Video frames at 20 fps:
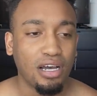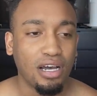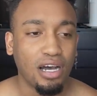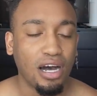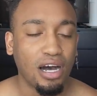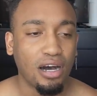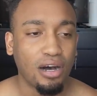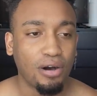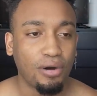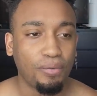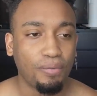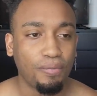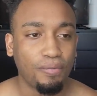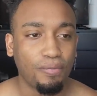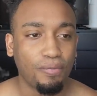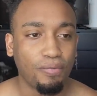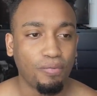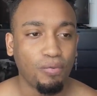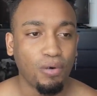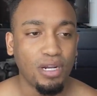
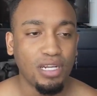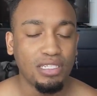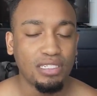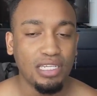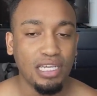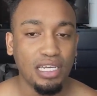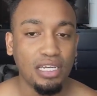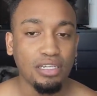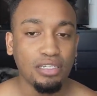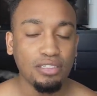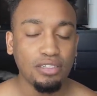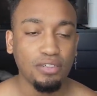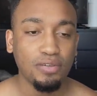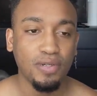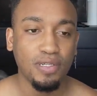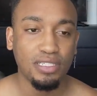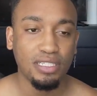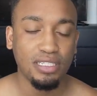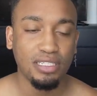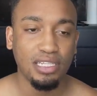What is the issue
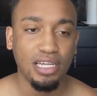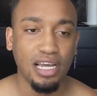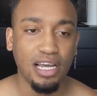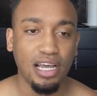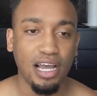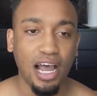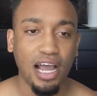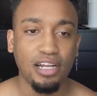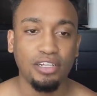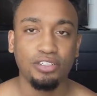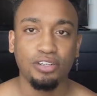is that I